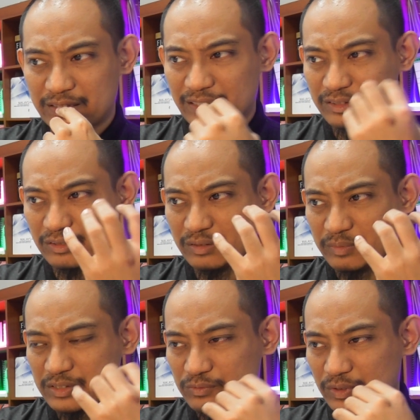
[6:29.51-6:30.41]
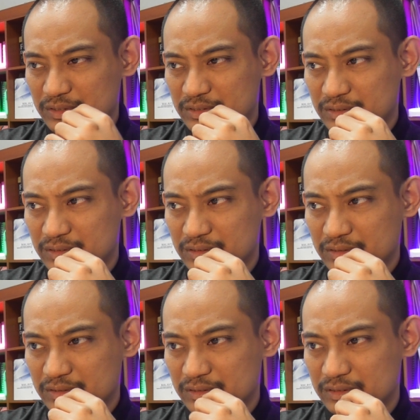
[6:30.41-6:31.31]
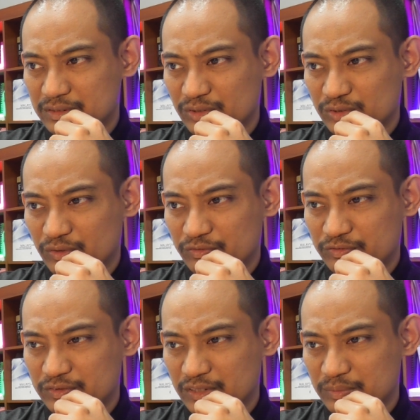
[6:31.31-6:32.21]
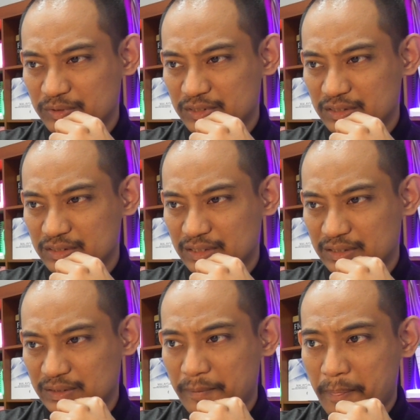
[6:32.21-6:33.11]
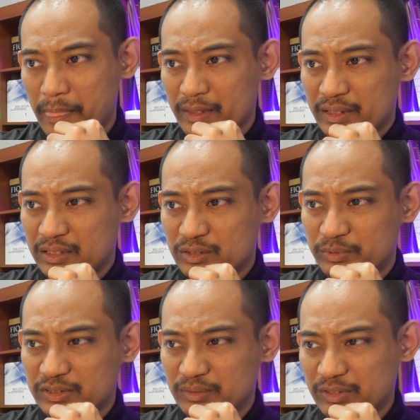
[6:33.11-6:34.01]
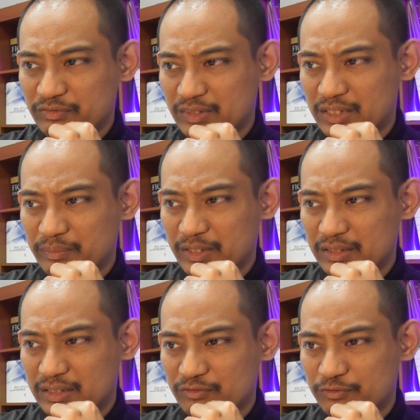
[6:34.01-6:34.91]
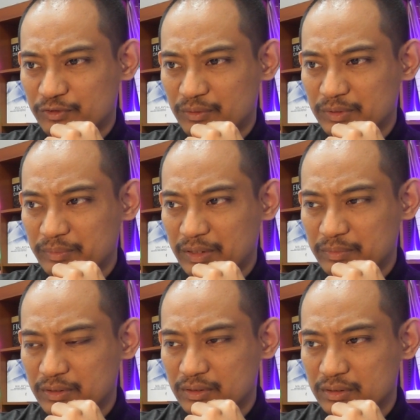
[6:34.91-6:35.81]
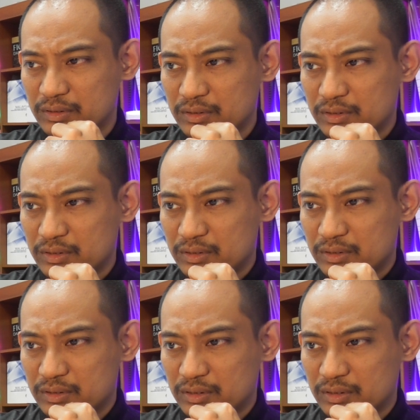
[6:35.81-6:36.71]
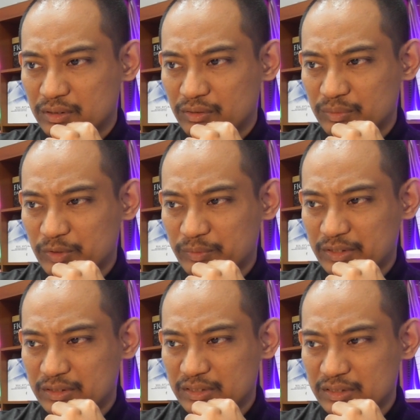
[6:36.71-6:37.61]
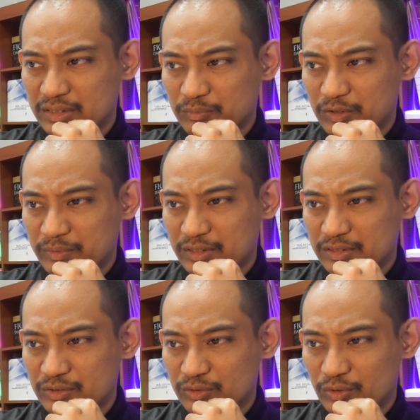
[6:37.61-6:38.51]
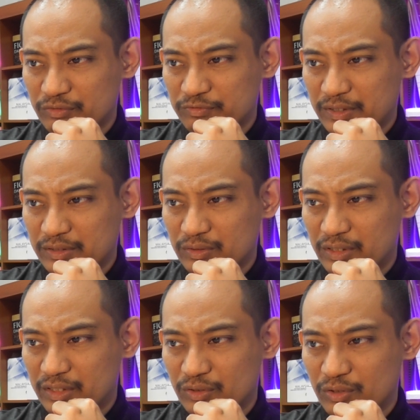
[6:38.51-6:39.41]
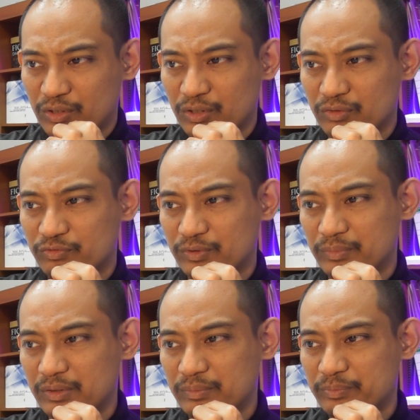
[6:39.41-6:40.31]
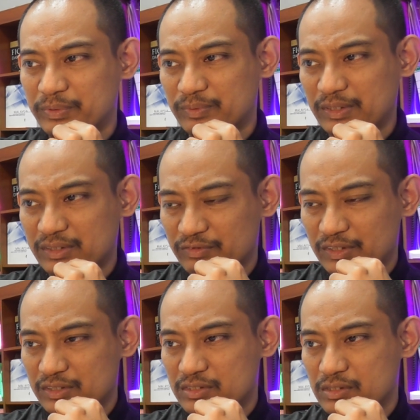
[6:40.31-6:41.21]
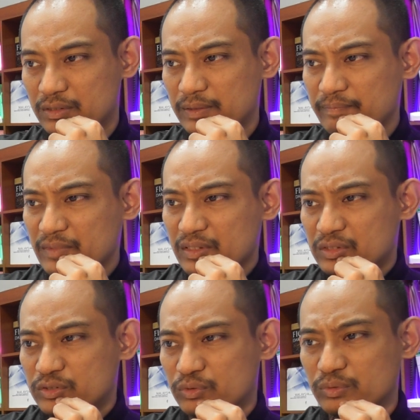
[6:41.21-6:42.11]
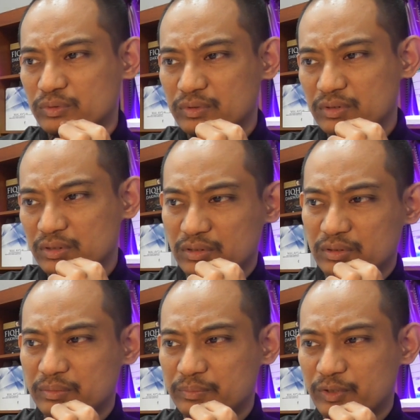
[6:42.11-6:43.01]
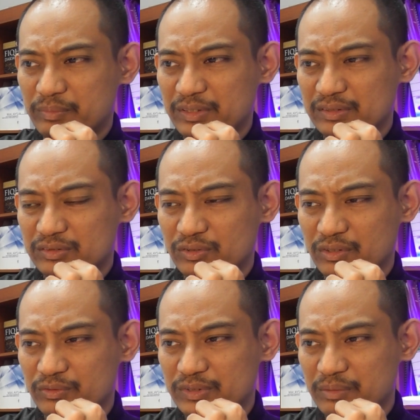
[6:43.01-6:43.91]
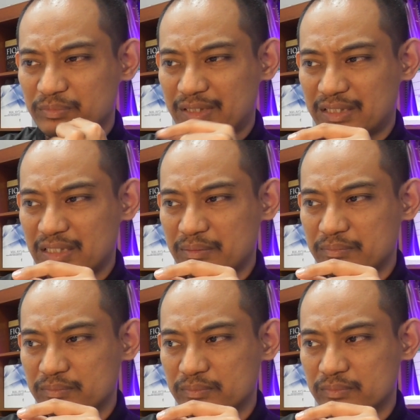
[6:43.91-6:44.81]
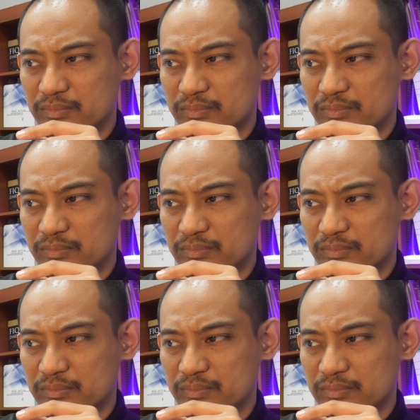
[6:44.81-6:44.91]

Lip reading: cannot imagine what's the source of such misunderstanding. Hindu Buddhism never claim anything from the Bible. Only Muhammad did, yet Muhammad is not qualified at all from Bible perspective and teaching. So Muhammad sallallahu alaihi wasallam claim